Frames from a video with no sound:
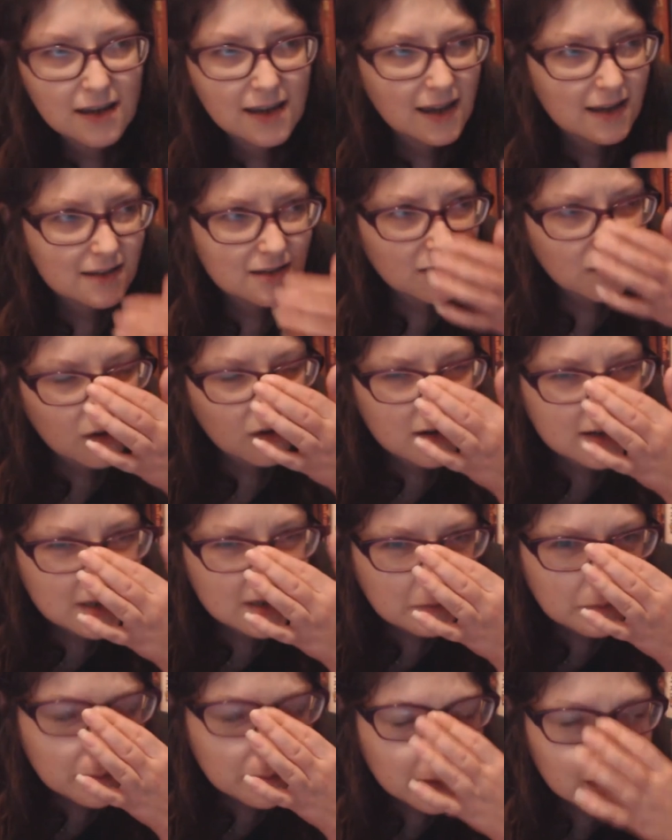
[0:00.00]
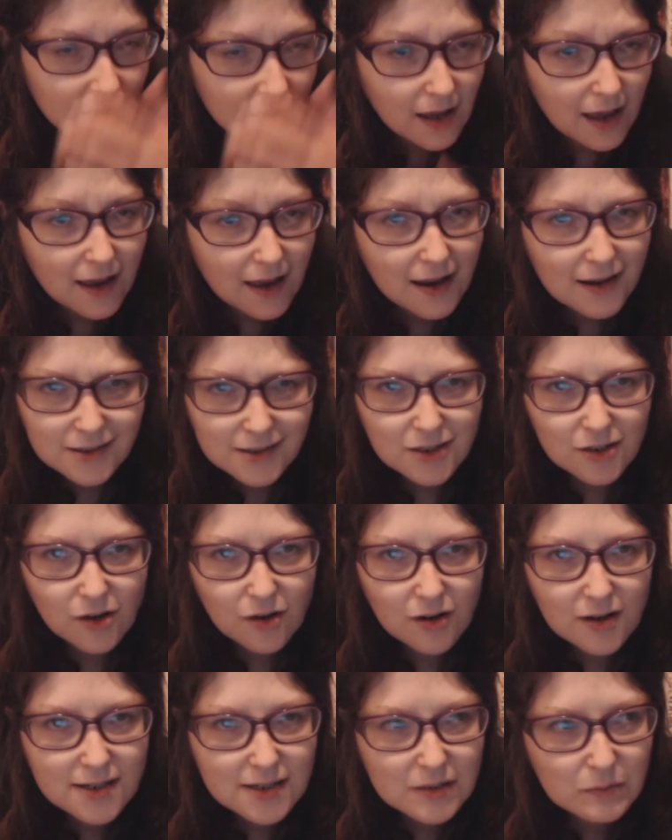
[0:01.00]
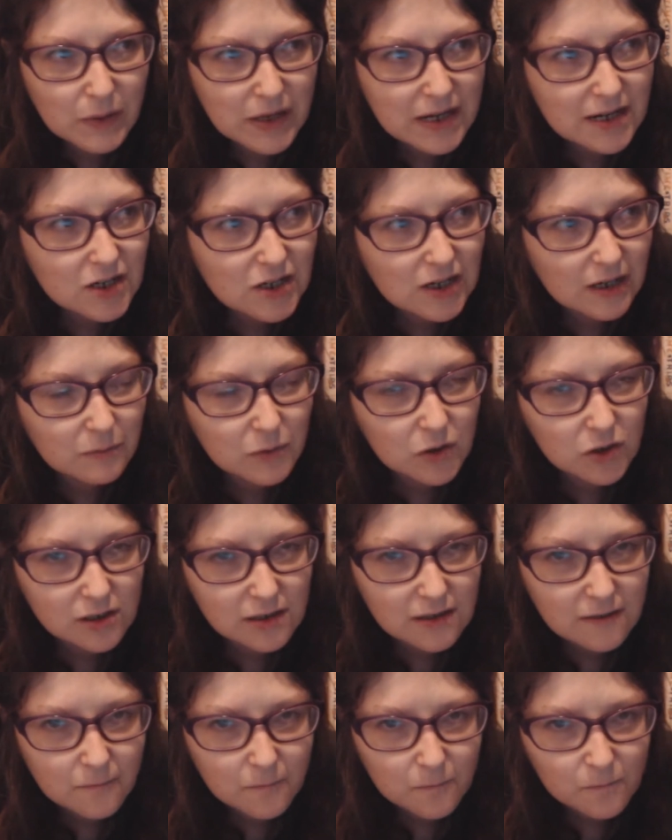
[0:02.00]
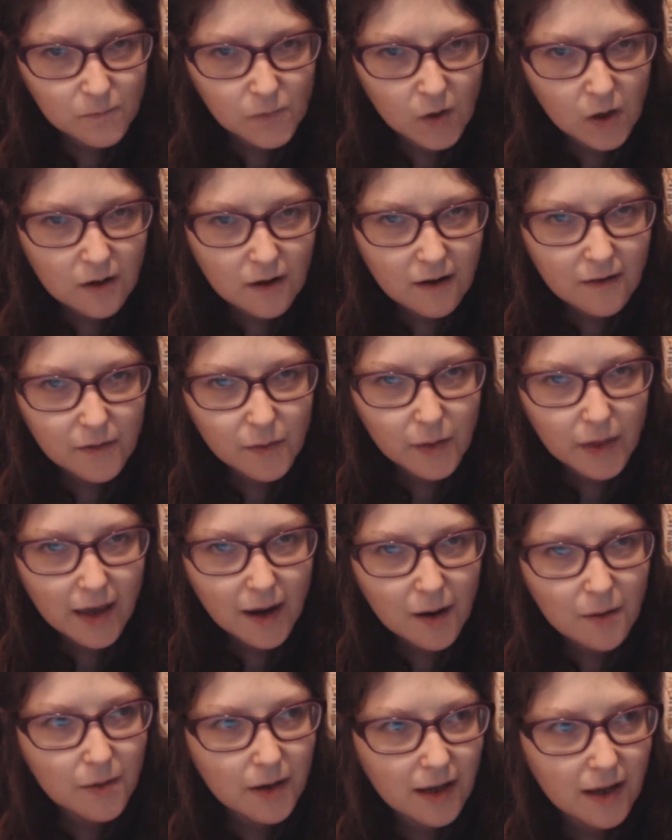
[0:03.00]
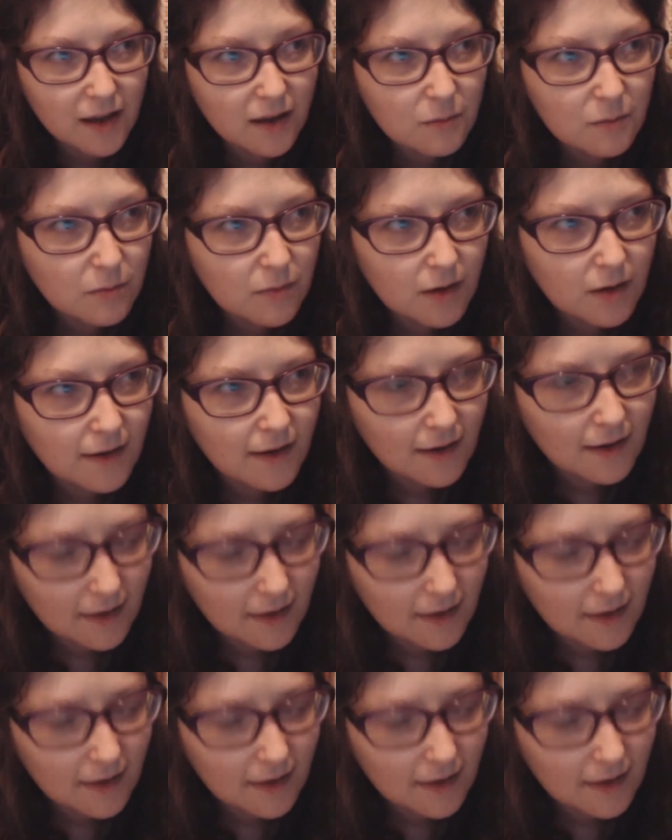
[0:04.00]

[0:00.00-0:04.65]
He hasn't got a spaceship because they've gone off without him.